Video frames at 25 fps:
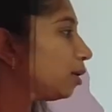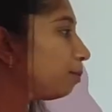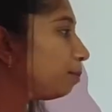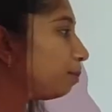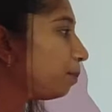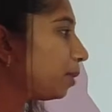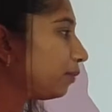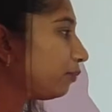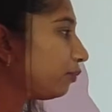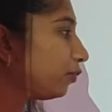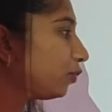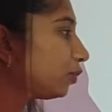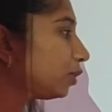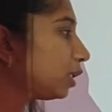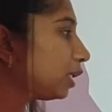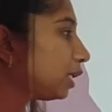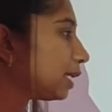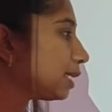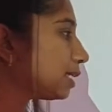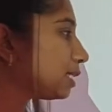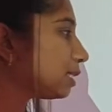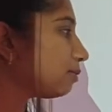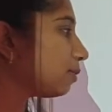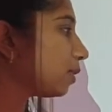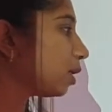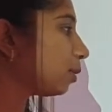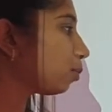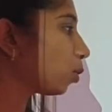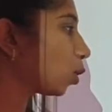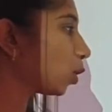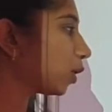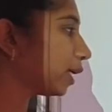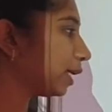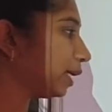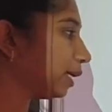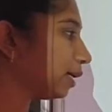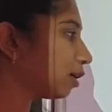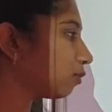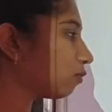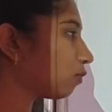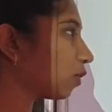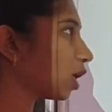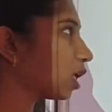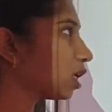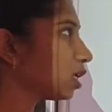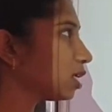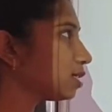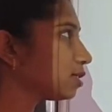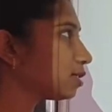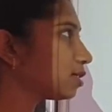Before the decimal point, here
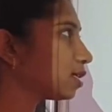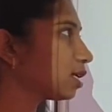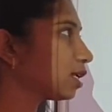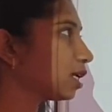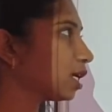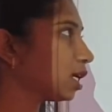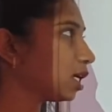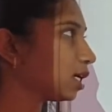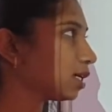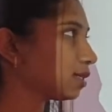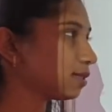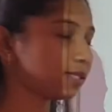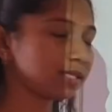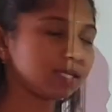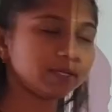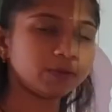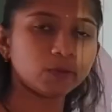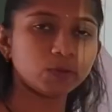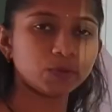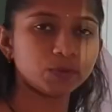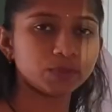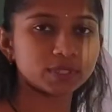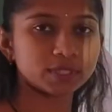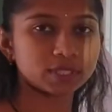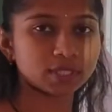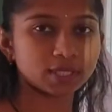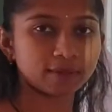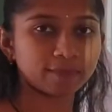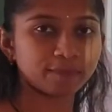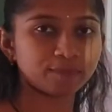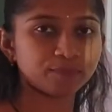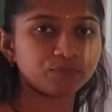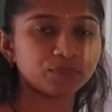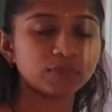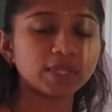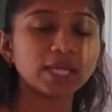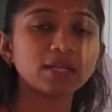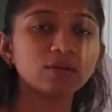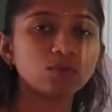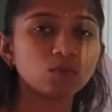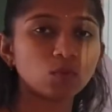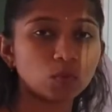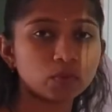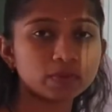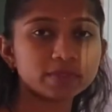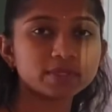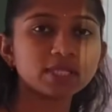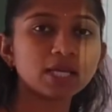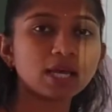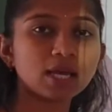1 is there, here 0 is there.
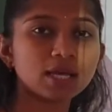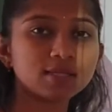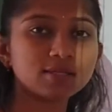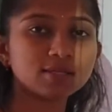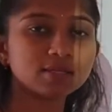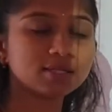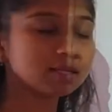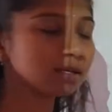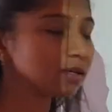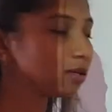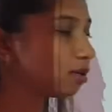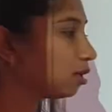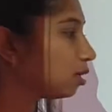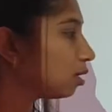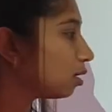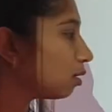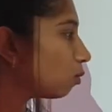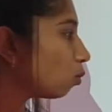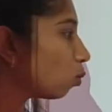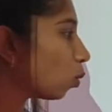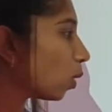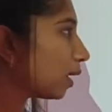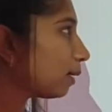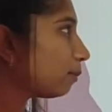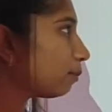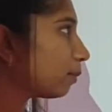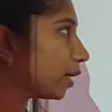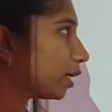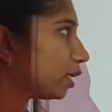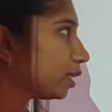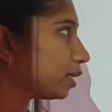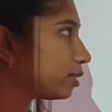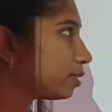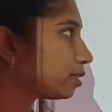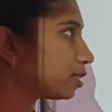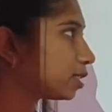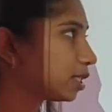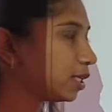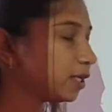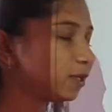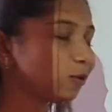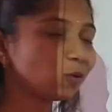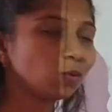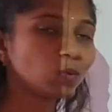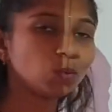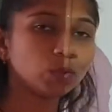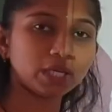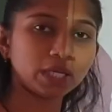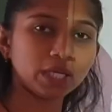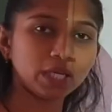Then what is the answer? 1 minus
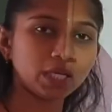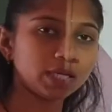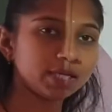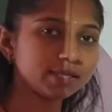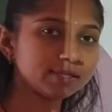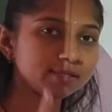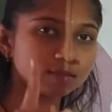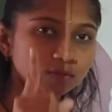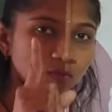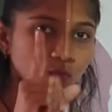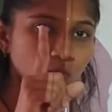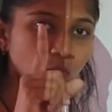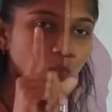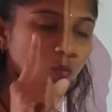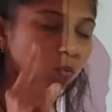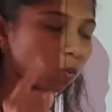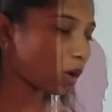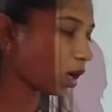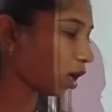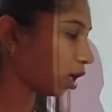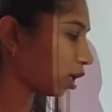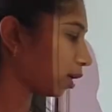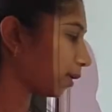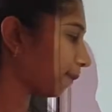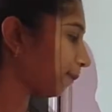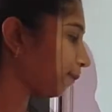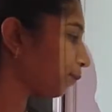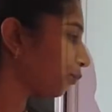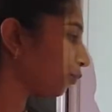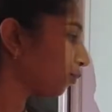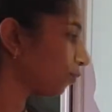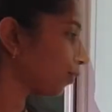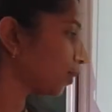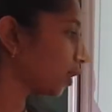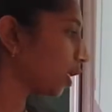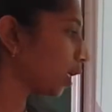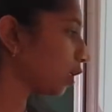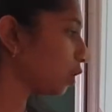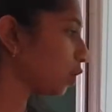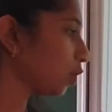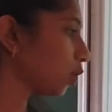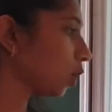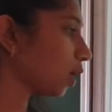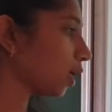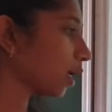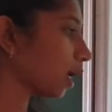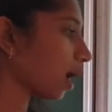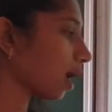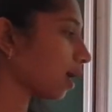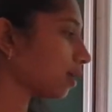0 is 1. Then
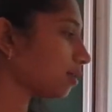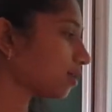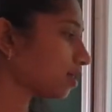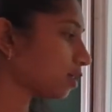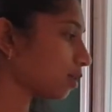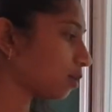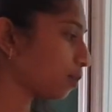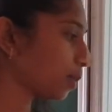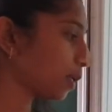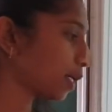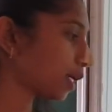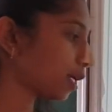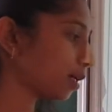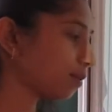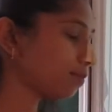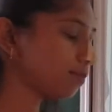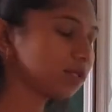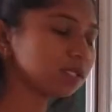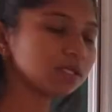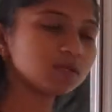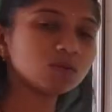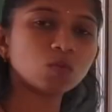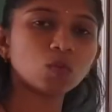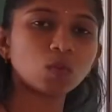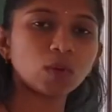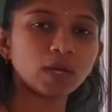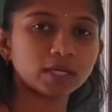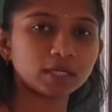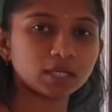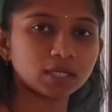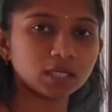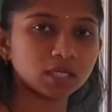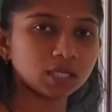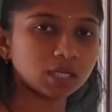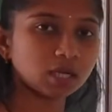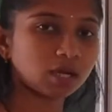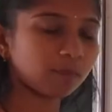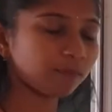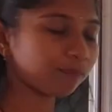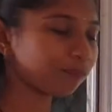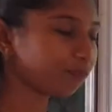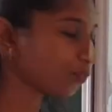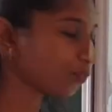your answer becomes 1 here.